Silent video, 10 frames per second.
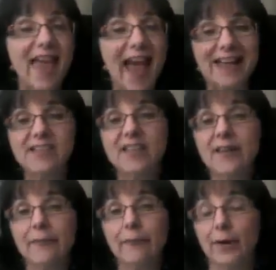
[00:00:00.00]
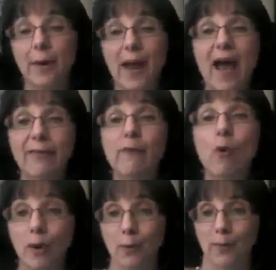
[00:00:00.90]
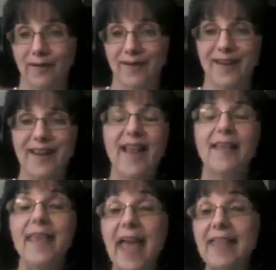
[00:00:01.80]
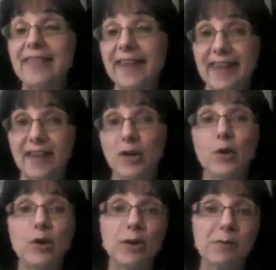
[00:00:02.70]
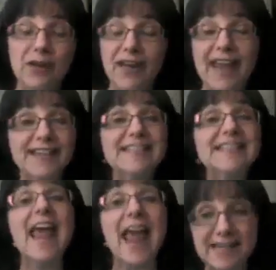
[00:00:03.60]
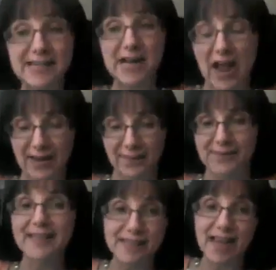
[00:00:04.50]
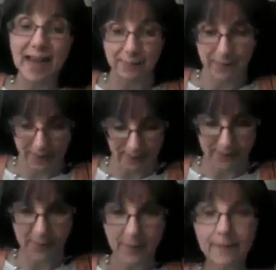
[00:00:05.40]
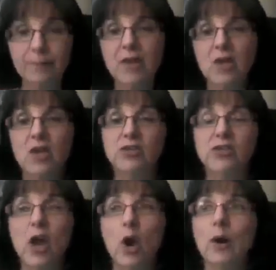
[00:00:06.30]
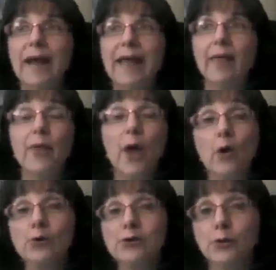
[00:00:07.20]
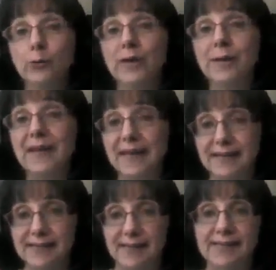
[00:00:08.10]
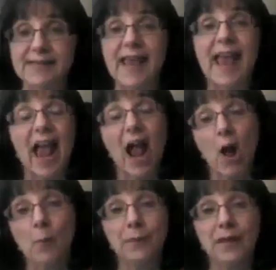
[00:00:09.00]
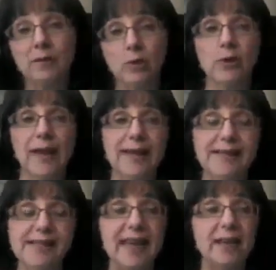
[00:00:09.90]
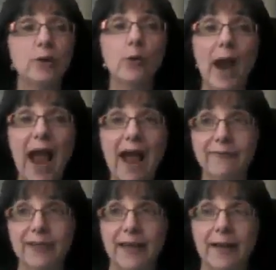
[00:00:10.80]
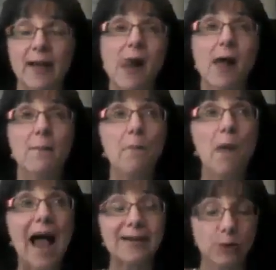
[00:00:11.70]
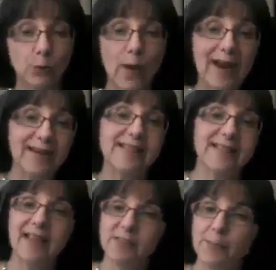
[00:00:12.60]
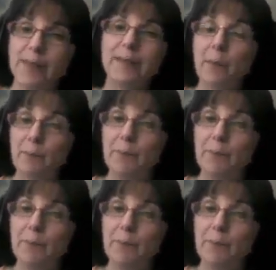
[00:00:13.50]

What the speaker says: that's a different path forward than the kid who communicated 10 times in 10 minutes. So those three pieces help me, Lucas, in crafting my direct assessment,